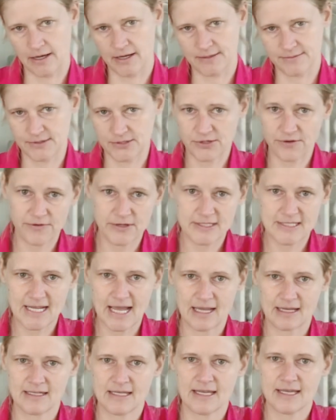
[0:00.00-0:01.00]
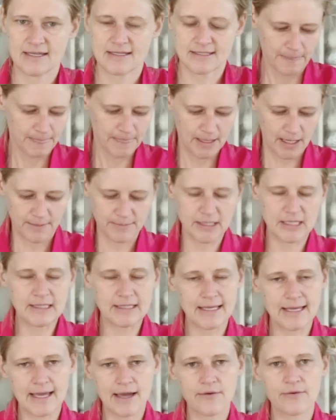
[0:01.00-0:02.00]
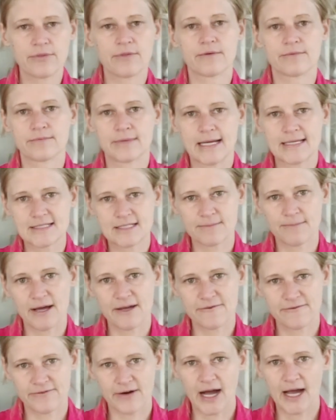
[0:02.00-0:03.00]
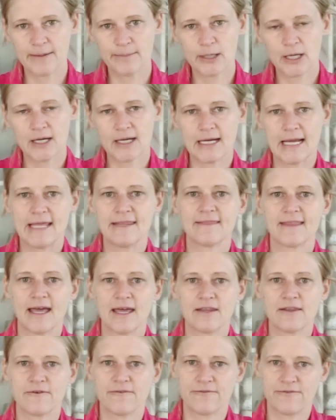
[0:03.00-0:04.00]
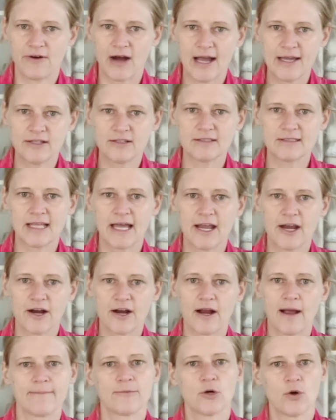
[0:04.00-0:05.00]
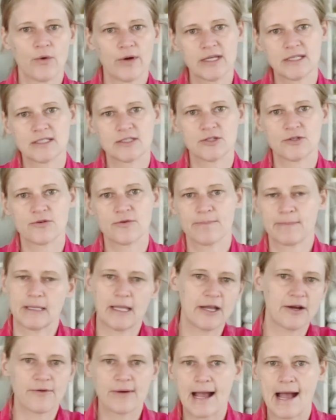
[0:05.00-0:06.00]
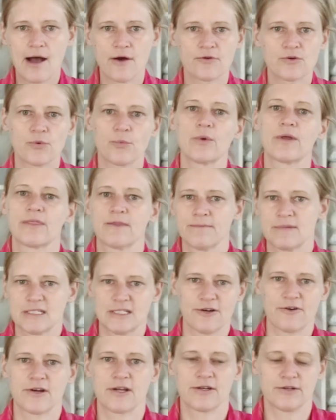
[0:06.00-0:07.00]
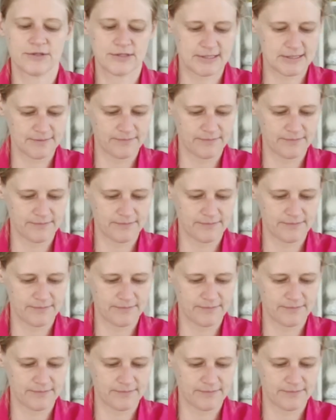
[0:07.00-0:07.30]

surface techniques. I'm going to lay out the rest of my fiber, and then the final layer I'm going to play around with the materials.